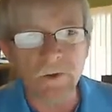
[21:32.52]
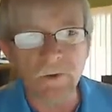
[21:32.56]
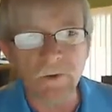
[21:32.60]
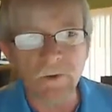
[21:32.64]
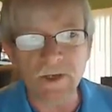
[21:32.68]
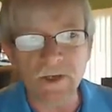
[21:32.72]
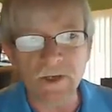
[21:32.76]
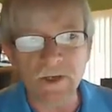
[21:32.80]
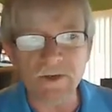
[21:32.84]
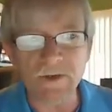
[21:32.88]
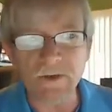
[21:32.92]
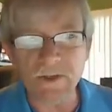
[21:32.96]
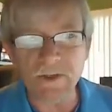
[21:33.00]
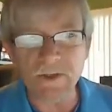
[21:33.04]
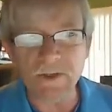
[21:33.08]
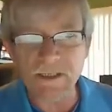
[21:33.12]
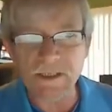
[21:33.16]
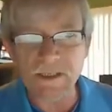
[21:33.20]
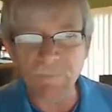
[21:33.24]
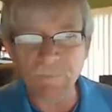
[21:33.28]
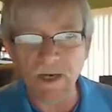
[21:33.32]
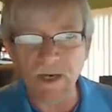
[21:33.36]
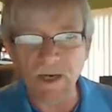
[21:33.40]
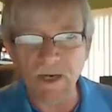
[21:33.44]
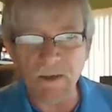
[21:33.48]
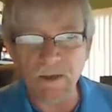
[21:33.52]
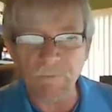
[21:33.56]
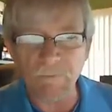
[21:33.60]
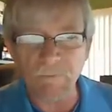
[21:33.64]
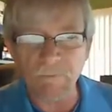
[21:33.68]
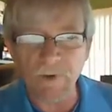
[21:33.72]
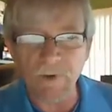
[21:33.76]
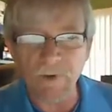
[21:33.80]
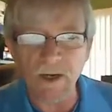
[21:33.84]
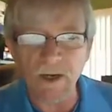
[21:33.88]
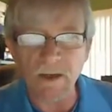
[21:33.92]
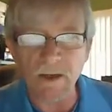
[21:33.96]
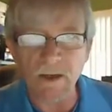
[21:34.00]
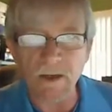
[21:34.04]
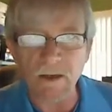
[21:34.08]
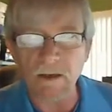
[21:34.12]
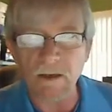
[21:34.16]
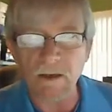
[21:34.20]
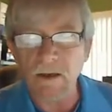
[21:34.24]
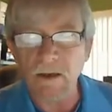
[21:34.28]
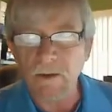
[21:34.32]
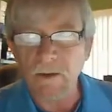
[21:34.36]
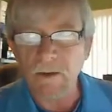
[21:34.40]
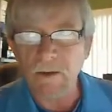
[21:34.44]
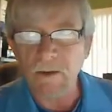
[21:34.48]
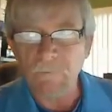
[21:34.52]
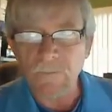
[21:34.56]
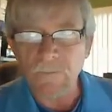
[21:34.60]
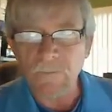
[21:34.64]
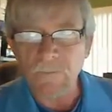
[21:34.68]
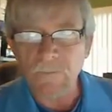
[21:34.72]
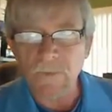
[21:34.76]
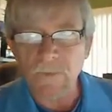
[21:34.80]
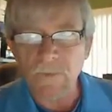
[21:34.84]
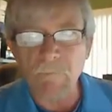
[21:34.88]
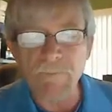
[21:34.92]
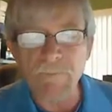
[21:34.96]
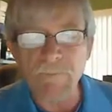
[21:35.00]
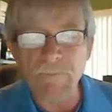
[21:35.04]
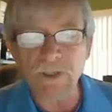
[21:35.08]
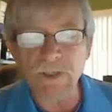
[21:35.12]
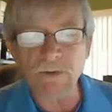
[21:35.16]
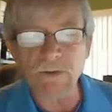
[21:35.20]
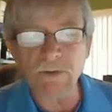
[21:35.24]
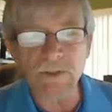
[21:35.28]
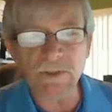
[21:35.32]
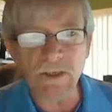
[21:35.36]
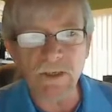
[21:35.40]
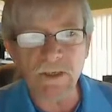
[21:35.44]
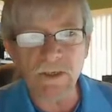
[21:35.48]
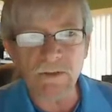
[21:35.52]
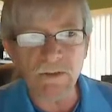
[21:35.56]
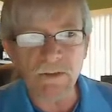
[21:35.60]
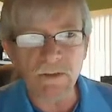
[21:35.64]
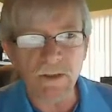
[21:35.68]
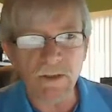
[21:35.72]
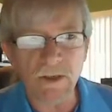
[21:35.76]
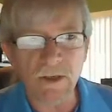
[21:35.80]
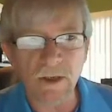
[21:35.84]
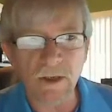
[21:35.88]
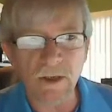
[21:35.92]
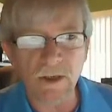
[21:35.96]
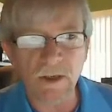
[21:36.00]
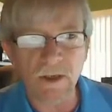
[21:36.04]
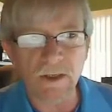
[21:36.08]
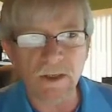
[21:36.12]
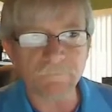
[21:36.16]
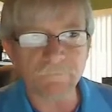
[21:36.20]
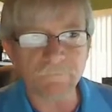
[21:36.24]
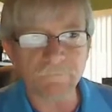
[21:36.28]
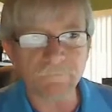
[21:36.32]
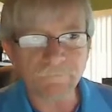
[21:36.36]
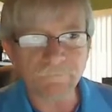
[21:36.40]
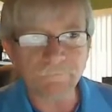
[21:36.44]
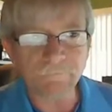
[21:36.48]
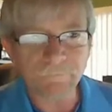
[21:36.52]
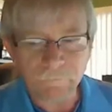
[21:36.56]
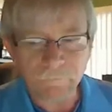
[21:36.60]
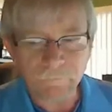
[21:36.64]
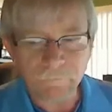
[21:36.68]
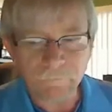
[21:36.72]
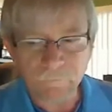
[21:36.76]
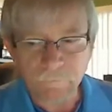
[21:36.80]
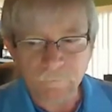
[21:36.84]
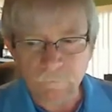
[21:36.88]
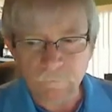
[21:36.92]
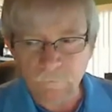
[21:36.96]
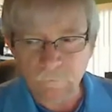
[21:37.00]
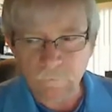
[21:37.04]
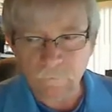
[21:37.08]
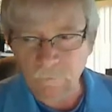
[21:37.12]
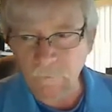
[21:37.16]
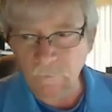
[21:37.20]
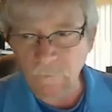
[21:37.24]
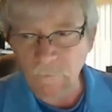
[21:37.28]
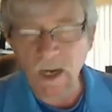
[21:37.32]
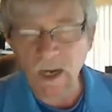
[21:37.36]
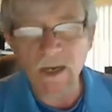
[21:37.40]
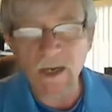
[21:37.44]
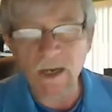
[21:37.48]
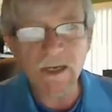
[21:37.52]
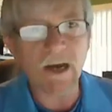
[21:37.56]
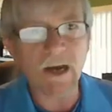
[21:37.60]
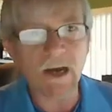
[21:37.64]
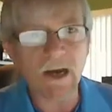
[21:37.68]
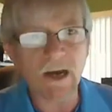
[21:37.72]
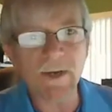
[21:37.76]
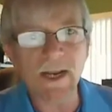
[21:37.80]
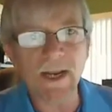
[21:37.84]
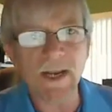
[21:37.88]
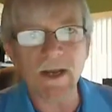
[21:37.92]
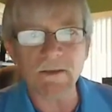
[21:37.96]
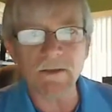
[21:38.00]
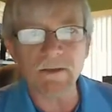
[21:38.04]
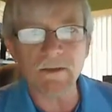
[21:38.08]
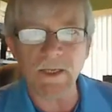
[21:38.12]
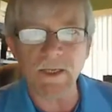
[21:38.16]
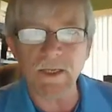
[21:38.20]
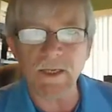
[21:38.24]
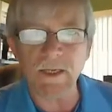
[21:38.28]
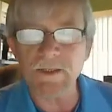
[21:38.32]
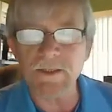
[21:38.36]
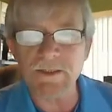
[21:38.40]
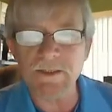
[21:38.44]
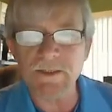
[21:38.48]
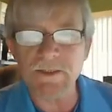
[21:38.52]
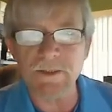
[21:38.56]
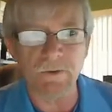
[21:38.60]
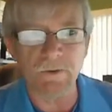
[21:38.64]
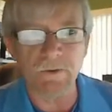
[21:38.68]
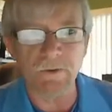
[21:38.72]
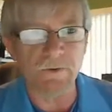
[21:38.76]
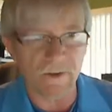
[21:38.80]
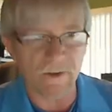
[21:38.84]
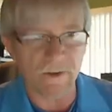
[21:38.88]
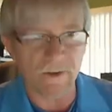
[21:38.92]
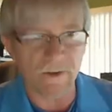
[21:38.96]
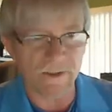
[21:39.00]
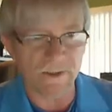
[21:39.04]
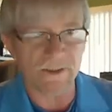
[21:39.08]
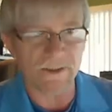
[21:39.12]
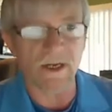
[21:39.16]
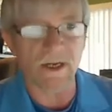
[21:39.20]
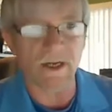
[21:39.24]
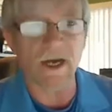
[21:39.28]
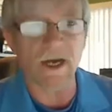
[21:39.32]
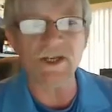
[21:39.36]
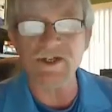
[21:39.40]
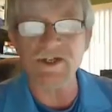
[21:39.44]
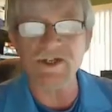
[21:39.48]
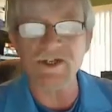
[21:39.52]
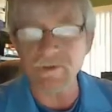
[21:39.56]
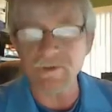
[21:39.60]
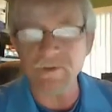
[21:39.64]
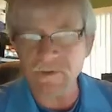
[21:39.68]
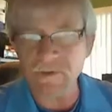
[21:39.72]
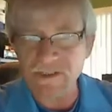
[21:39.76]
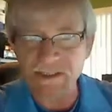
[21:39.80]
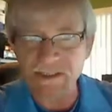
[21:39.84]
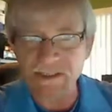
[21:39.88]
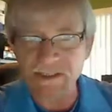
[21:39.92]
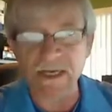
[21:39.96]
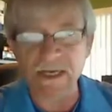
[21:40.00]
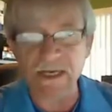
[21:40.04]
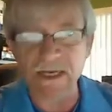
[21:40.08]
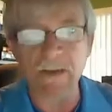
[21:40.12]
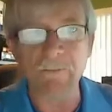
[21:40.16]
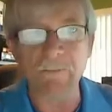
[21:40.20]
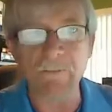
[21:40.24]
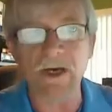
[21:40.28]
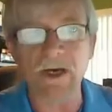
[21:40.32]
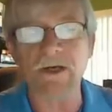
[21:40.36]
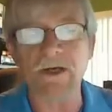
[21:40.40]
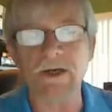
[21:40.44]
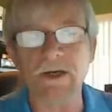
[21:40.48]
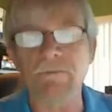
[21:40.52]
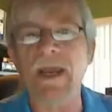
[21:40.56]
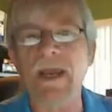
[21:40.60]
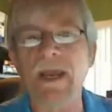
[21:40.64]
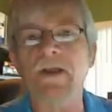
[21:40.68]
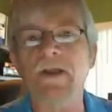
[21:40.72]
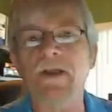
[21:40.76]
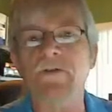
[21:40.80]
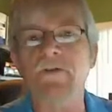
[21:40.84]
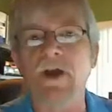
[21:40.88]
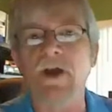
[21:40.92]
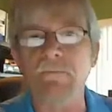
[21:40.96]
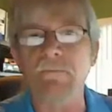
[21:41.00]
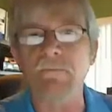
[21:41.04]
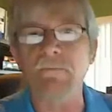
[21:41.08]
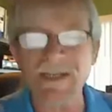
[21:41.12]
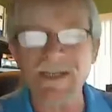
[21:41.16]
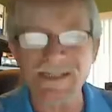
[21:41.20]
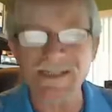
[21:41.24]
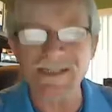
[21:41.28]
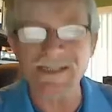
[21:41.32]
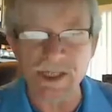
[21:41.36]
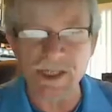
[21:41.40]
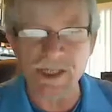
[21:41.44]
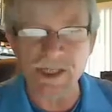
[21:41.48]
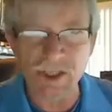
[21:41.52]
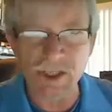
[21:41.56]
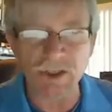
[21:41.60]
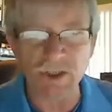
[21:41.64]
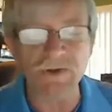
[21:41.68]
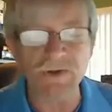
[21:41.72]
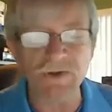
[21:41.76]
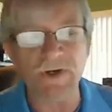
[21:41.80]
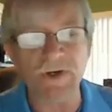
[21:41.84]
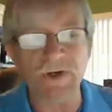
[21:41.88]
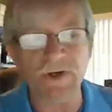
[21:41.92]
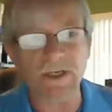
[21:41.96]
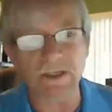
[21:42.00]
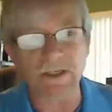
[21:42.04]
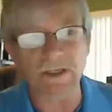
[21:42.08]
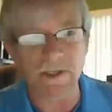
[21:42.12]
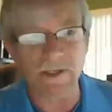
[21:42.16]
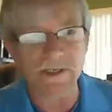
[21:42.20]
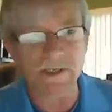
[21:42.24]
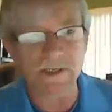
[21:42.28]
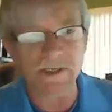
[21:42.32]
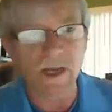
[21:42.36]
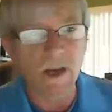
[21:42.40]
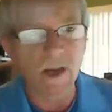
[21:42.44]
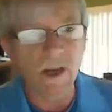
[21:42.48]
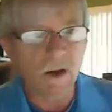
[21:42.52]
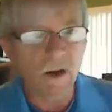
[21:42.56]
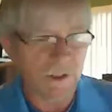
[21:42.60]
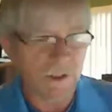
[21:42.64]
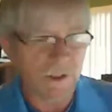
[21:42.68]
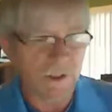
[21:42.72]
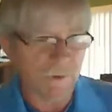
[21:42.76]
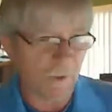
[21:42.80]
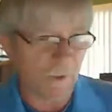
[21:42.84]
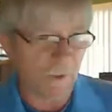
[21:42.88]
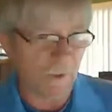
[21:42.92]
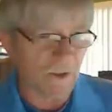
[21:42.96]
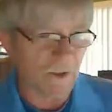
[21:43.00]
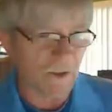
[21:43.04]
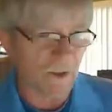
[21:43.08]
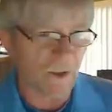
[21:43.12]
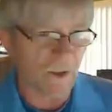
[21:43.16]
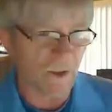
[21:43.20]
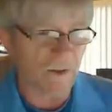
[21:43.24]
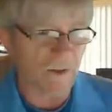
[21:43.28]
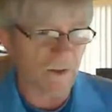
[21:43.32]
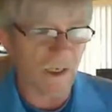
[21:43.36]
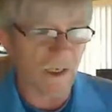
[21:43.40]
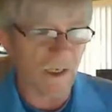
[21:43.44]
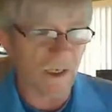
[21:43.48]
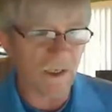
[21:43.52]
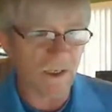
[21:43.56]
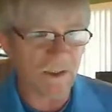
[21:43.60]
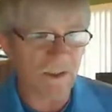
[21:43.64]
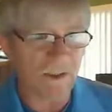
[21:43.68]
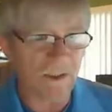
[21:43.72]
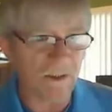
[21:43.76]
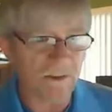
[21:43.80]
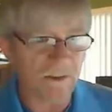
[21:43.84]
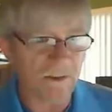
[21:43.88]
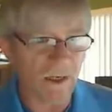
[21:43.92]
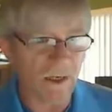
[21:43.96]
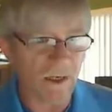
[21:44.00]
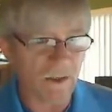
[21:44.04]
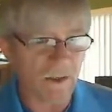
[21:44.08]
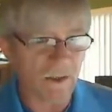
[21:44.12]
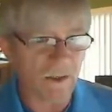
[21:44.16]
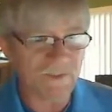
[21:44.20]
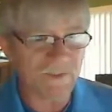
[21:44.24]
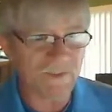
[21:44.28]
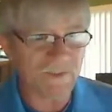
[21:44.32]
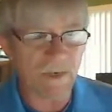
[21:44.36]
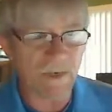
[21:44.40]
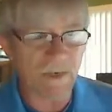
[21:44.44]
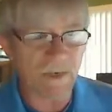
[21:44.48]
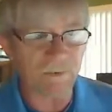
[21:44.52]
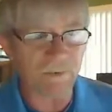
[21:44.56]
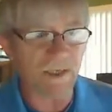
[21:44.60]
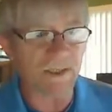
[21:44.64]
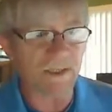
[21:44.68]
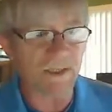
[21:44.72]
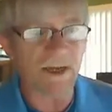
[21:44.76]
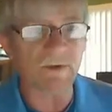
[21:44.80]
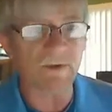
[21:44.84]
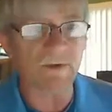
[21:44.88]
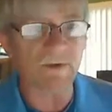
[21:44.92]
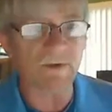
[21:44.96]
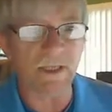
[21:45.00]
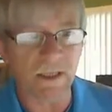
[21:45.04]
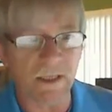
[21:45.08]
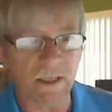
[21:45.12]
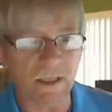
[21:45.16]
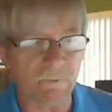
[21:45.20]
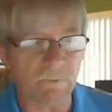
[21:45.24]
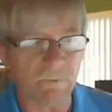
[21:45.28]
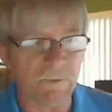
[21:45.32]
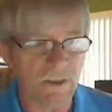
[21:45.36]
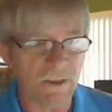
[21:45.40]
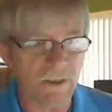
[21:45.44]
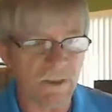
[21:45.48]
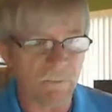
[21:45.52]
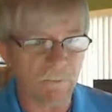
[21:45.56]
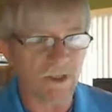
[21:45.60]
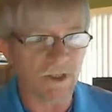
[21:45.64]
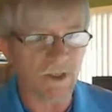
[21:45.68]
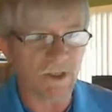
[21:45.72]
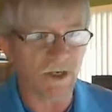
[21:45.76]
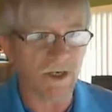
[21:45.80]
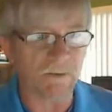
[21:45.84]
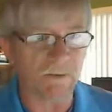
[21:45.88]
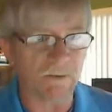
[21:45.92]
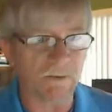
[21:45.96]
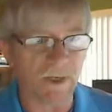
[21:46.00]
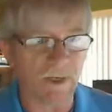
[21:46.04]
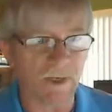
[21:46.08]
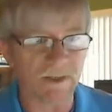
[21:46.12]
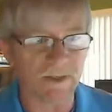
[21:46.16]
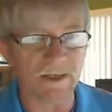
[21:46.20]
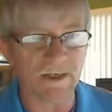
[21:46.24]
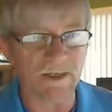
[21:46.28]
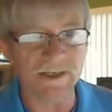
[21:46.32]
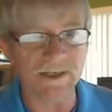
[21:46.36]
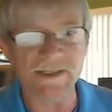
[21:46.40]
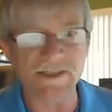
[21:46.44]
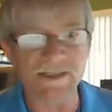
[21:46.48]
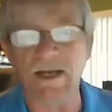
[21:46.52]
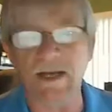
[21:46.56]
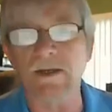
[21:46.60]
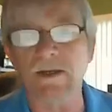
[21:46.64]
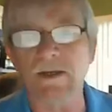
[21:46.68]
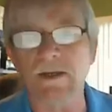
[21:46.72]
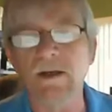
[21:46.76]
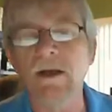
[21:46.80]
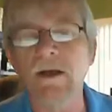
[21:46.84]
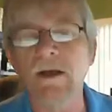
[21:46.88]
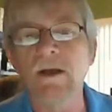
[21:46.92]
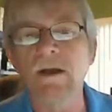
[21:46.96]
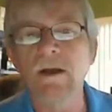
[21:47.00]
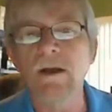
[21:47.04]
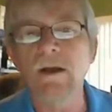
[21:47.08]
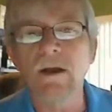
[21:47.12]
You can do this by building a commonality into your slides. Use the same kind of background. Position your elements, which we call template level elements. I'll be talking about that in a second.